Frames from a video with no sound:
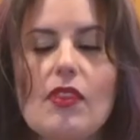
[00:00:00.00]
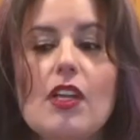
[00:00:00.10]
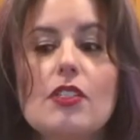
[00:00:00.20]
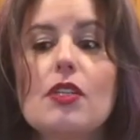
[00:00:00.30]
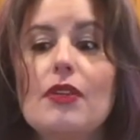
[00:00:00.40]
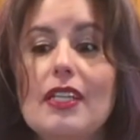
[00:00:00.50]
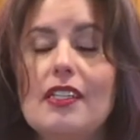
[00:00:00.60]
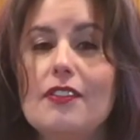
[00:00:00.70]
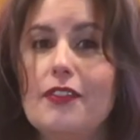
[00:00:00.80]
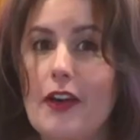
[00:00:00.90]
So it
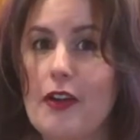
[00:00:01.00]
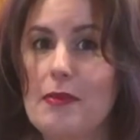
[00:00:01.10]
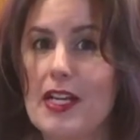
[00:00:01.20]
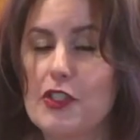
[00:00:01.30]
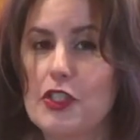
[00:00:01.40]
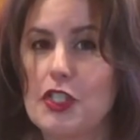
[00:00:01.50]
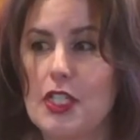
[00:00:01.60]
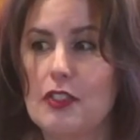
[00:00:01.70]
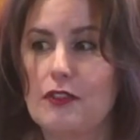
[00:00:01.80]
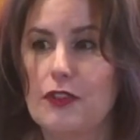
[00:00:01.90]
is very much
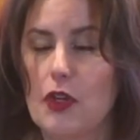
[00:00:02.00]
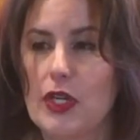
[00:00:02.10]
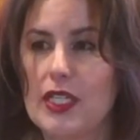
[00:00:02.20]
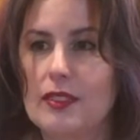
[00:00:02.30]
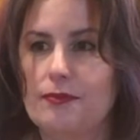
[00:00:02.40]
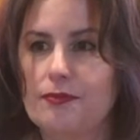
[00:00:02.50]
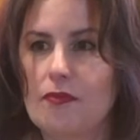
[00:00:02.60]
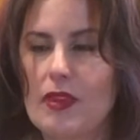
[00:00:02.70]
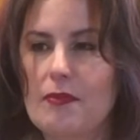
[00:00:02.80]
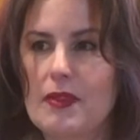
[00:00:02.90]
gin forward.
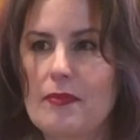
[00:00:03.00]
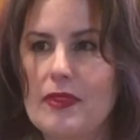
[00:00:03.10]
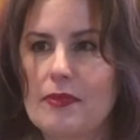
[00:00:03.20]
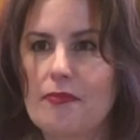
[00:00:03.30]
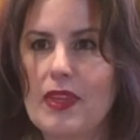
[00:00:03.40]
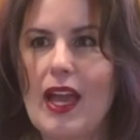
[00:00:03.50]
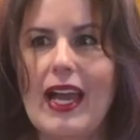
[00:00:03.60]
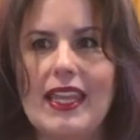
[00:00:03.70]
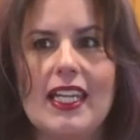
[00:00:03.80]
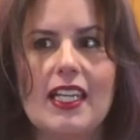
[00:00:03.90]
I
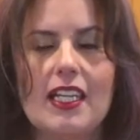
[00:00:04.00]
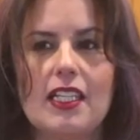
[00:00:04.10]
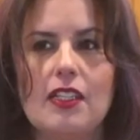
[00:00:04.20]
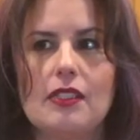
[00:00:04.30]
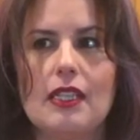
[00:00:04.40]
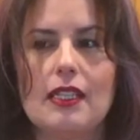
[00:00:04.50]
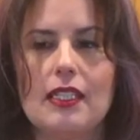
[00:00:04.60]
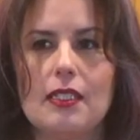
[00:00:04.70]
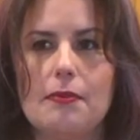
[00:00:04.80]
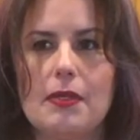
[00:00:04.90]
think it could use a
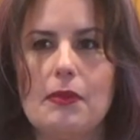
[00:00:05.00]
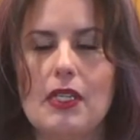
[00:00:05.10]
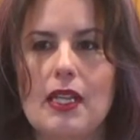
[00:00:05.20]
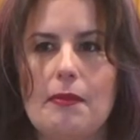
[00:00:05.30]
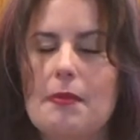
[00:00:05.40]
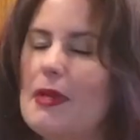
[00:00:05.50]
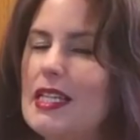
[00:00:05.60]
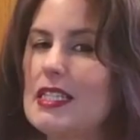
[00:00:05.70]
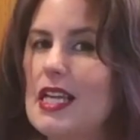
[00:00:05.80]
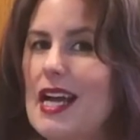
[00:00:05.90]
little bit more lemon, but
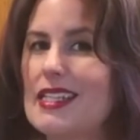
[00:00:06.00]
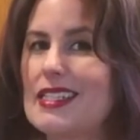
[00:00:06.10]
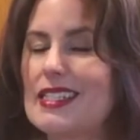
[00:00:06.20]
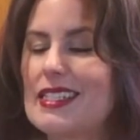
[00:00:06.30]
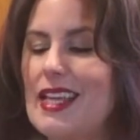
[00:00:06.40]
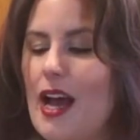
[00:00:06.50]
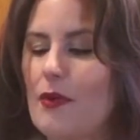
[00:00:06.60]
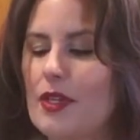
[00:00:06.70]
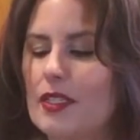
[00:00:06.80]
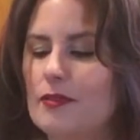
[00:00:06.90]
it's not
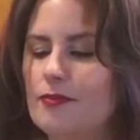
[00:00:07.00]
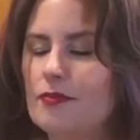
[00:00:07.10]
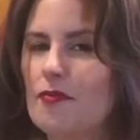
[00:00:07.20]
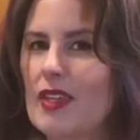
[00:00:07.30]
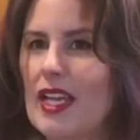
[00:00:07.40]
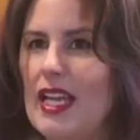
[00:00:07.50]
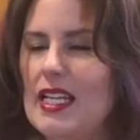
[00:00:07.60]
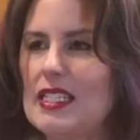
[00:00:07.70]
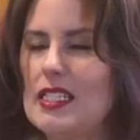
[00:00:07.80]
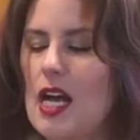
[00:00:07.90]
sour and
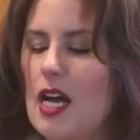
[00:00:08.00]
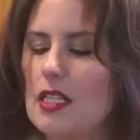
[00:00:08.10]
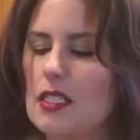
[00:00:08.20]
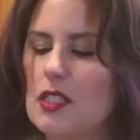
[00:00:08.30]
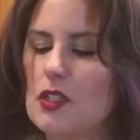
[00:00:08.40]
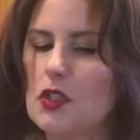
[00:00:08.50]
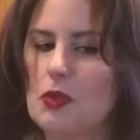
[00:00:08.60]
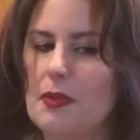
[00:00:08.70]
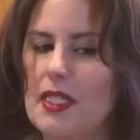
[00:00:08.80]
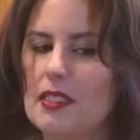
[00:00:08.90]
it's not
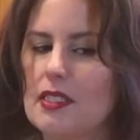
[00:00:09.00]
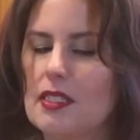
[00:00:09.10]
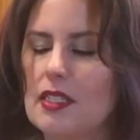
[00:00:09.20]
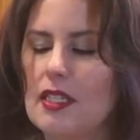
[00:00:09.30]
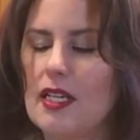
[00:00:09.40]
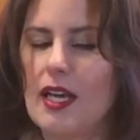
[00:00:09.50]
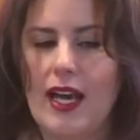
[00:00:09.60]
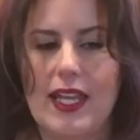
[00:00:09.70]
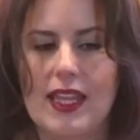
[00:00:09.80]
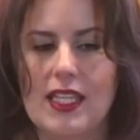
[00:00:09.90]
sweet. I
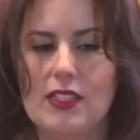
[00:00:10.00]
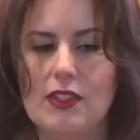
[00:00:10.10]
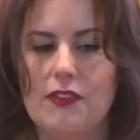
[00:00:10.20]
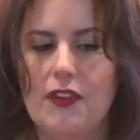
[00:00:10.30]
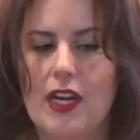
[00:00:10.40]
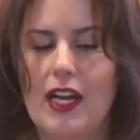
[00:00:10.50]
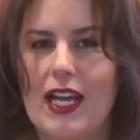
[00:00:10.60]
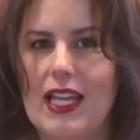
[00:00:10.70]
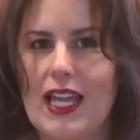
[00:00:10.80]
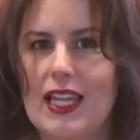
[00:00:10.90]
think so far
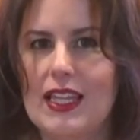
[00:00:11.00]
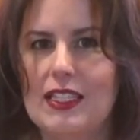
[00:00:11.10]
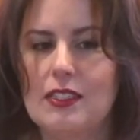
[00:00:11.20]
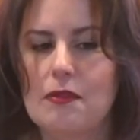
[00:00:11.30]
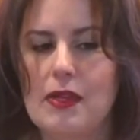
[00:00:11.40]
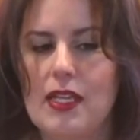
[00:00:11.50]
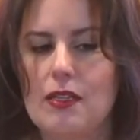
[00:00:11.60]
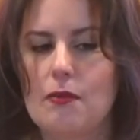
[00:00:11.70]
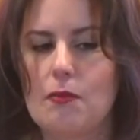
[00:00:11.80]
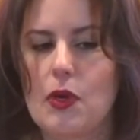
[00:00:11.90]
I like this one
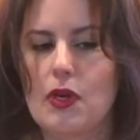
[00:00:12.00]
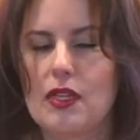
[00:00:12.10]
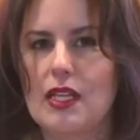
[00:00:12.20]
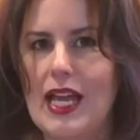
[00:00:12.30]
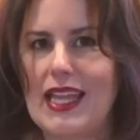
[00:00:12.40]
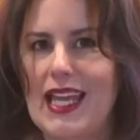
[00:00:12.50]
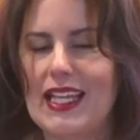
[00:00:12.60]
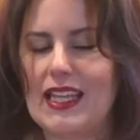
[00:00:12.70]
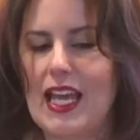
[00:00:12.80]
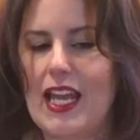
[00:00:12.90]
more than I
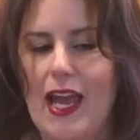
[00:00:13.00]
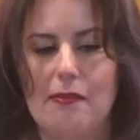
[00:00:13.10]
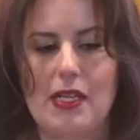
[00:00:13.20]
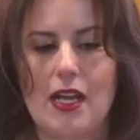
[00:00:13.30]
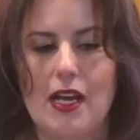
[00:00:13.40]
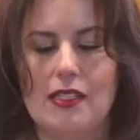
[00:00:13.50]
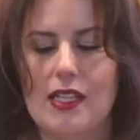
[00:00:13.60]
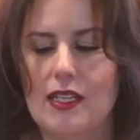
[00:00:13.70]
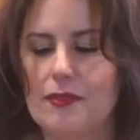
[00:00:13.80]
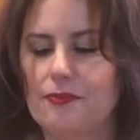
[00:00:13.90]
like that Abbey
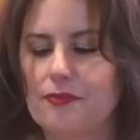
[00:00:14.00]
Cocktail.